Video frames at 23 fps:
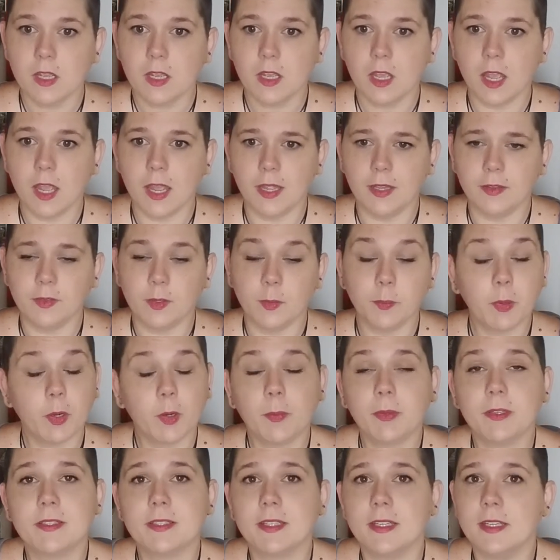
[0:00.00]
And the
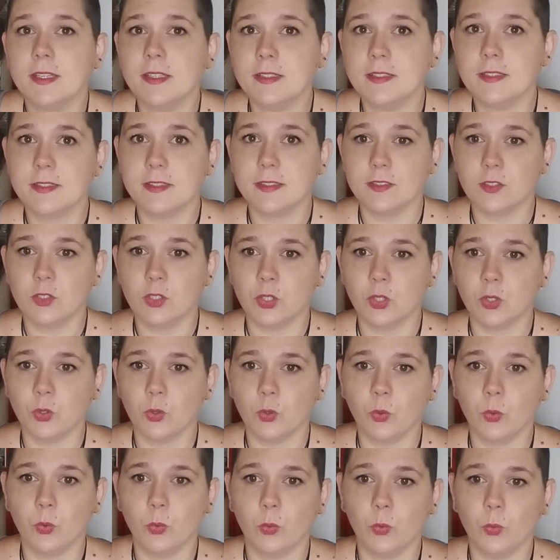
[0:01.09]
purpose is
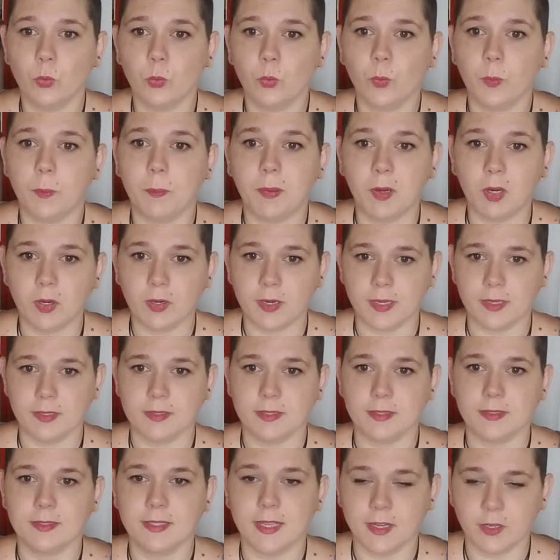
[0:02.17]
to burn it,
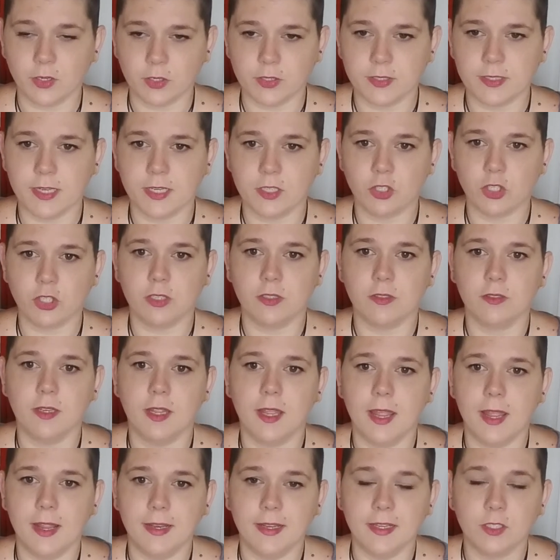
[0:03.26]
set your intention,
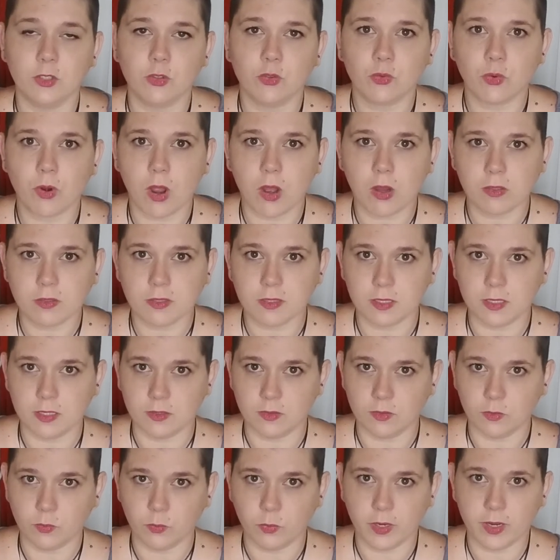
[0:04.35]
and it draws
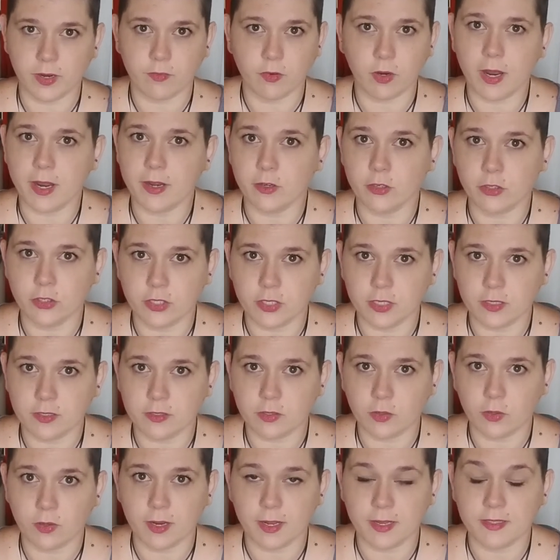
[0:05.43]
in whatever energies
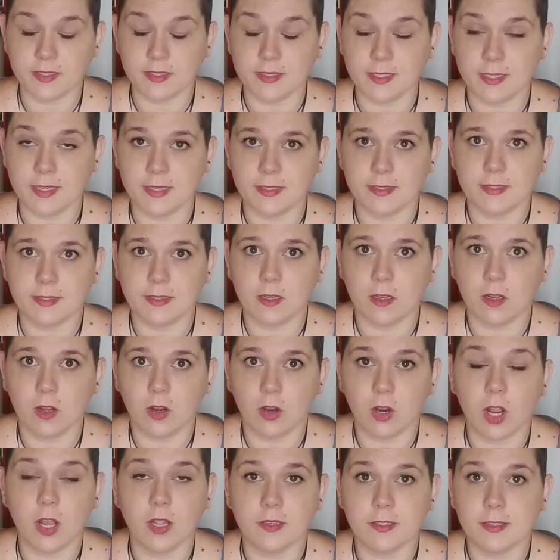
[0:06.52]
or entities are
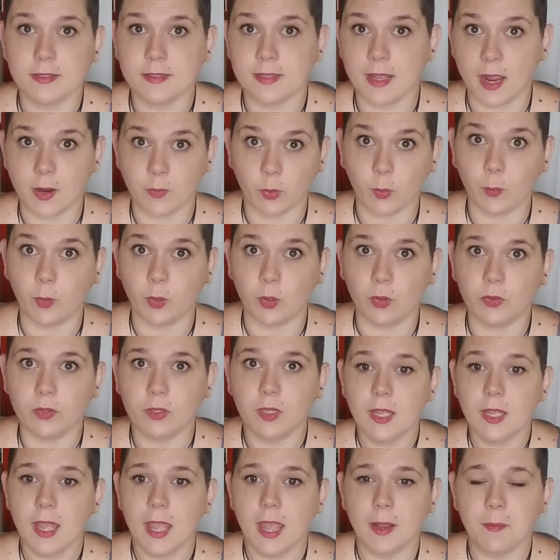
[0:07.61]
undesirable
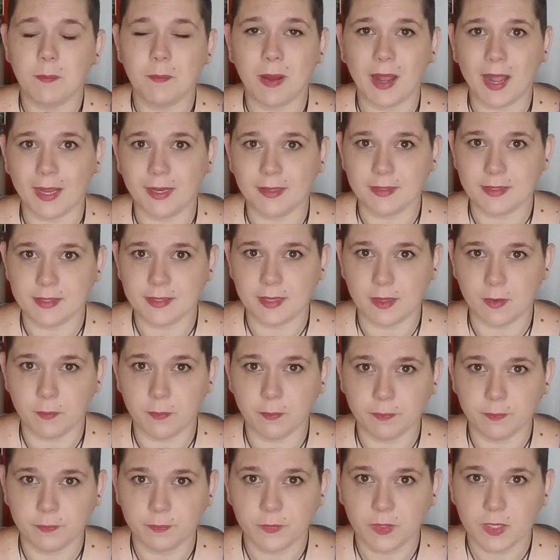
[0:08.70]
and binds them
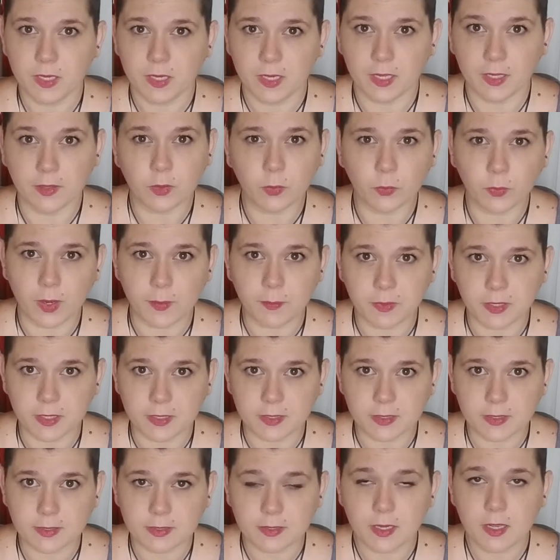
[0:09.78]
and the
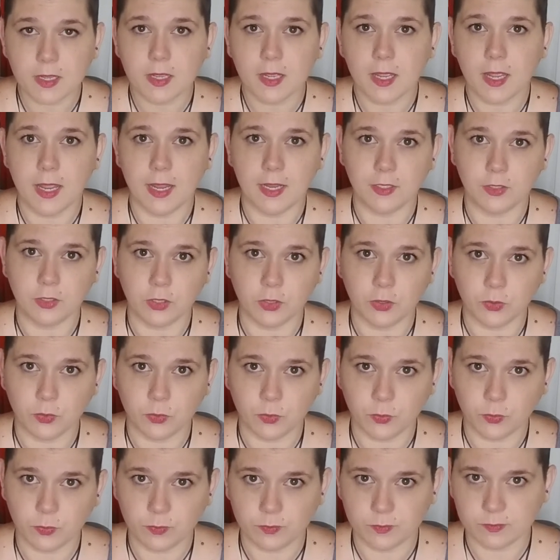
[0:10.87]
remnants, and
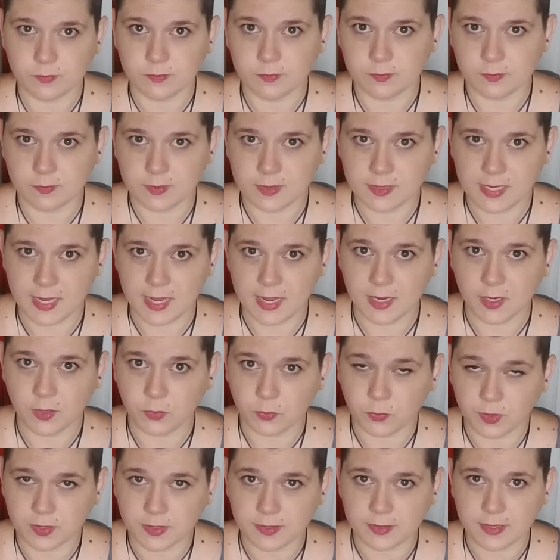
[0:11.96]
you take
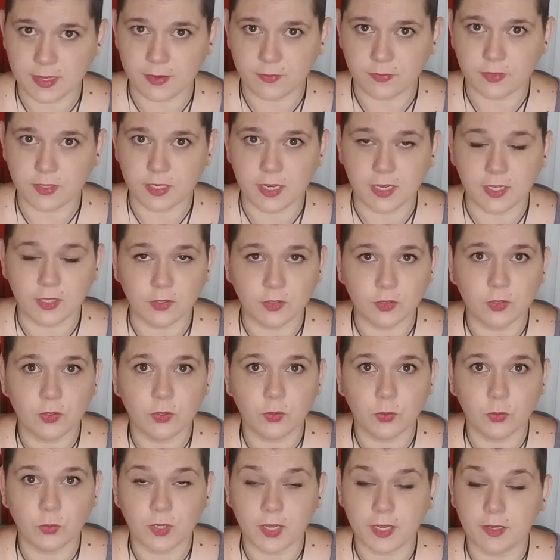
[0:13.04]
what's left and
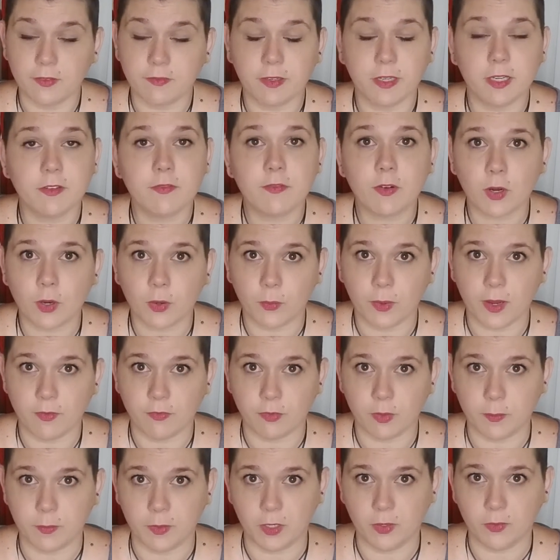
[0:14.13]
you take it very far away
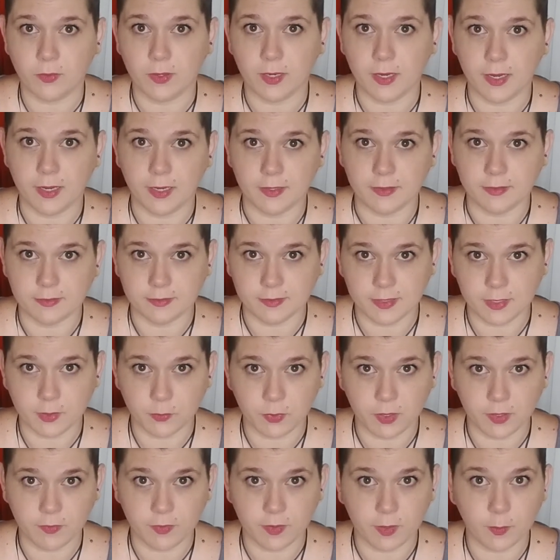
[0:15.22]
from you and get
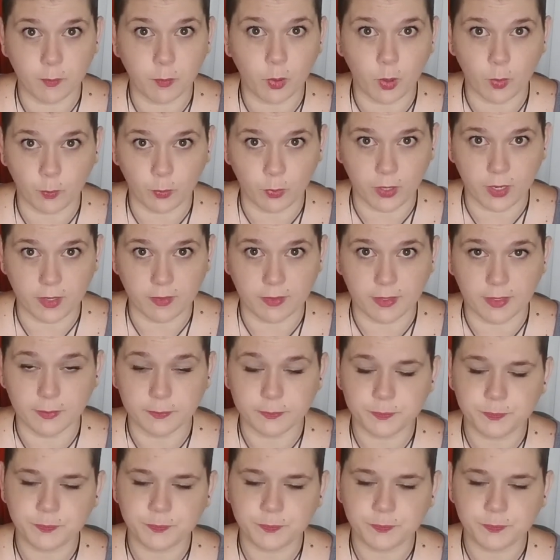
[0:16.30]
rid of it appropriately.